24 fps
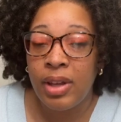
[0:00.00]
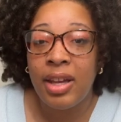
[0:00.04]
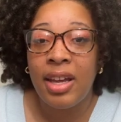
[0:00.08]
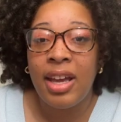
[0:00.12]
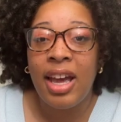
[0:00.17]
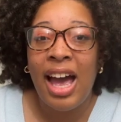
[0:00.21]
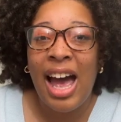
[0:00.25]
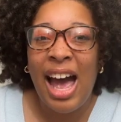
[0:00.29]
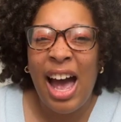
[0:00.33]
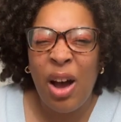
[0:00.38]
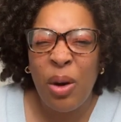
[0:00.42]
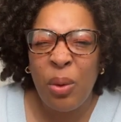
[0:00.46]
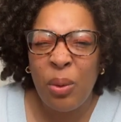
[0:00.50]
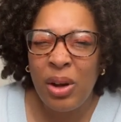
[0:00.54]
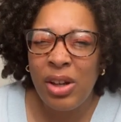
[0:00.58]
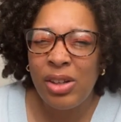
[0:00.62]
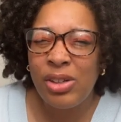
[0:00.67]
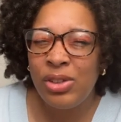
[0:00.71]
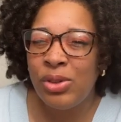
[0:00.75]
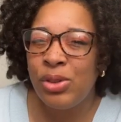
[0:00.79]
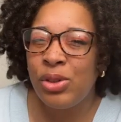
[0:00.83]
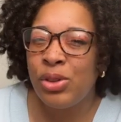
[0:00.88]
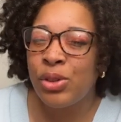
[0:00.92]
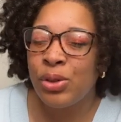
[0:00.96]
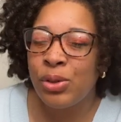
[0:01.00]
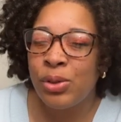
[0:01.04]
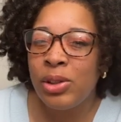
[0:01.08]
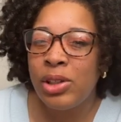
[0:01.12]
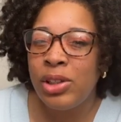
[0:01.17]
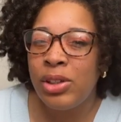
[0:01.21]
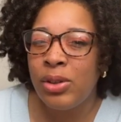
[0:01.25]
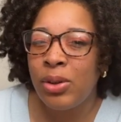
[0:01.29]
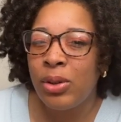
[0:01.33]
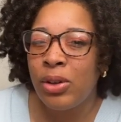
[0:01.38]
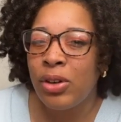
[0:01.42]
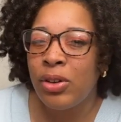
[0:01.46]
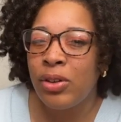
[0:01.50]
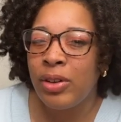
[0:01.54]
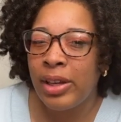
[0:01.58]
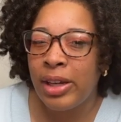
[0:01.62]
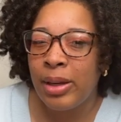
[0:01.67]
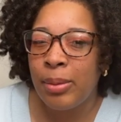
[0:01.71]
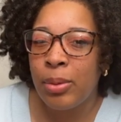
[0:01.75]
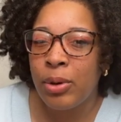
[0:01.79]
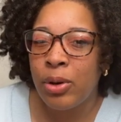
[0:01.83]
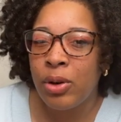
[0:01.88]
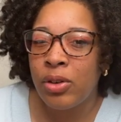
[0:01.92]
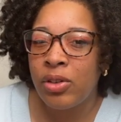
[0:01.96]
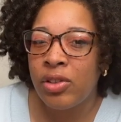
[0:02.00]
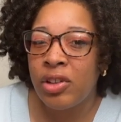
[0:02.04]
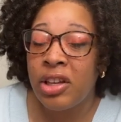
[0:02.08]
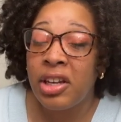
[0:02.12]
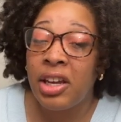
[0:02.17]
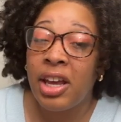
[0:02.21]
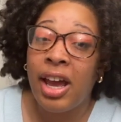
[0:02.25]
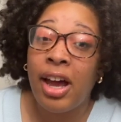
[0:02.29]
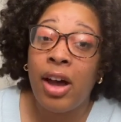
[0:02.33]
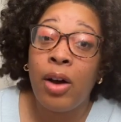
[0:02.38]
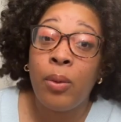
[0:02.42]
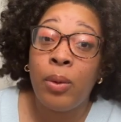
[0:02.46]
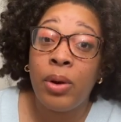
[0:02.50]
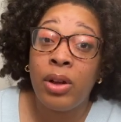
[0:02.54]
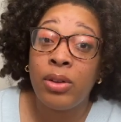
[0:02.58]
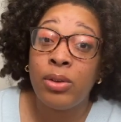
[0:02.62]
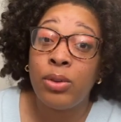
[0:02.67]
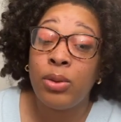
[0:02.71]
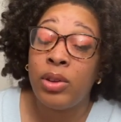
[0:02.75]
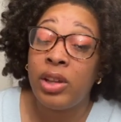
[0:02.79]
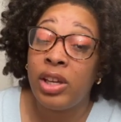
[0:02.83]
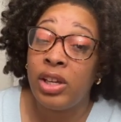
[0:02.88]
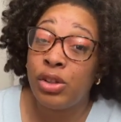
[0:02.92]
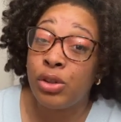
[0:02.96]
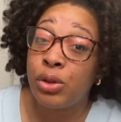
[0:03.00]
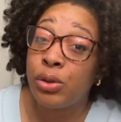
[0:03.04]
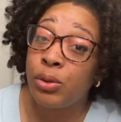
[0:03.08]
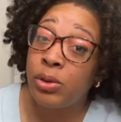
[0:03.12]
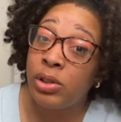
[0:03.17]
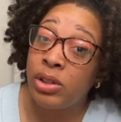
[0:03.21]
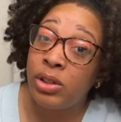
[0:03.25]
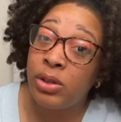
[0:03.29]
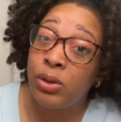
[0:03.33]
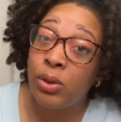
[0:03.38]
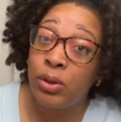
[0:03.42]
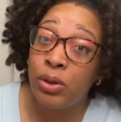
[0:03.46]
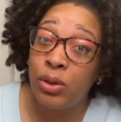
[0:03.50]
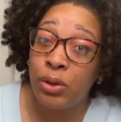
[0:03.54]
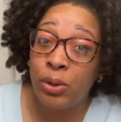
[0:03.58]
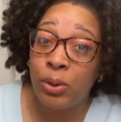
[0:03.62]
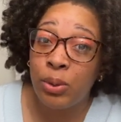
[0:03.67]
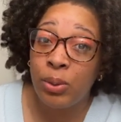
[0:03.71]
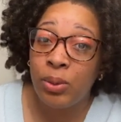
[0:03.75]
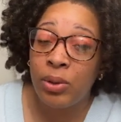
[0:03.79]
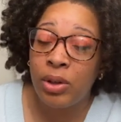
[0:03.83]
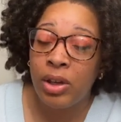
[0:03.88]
How well do you truly know your neighbors, and how well do they truly know you?